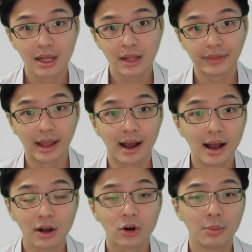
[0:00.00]
there
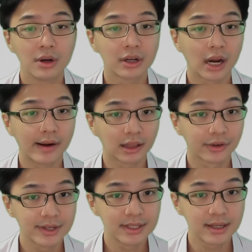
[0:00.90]
are common
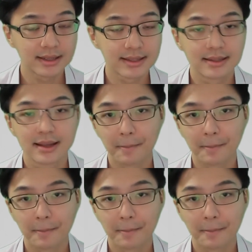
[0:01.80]
characteristics,